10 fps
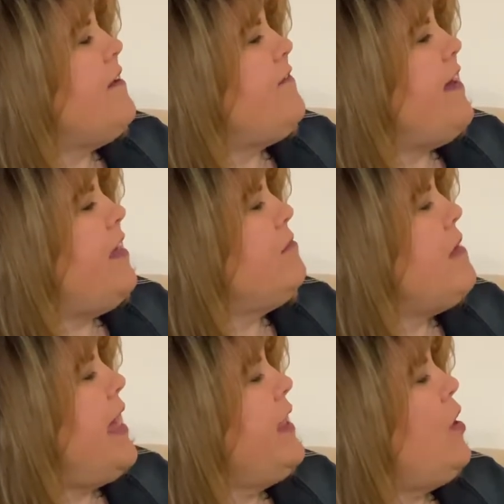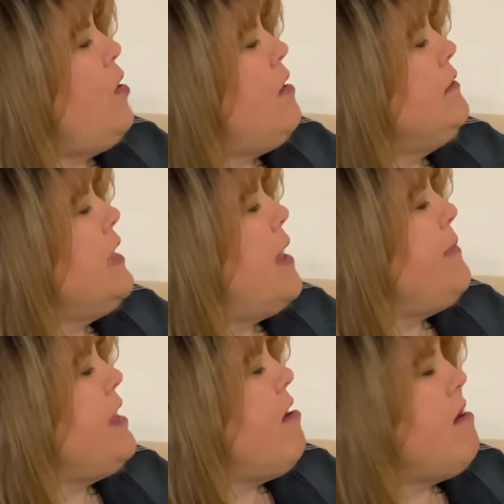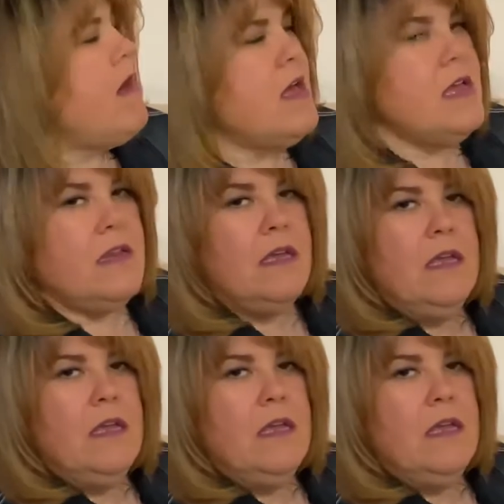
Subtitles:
felt my cold coming on.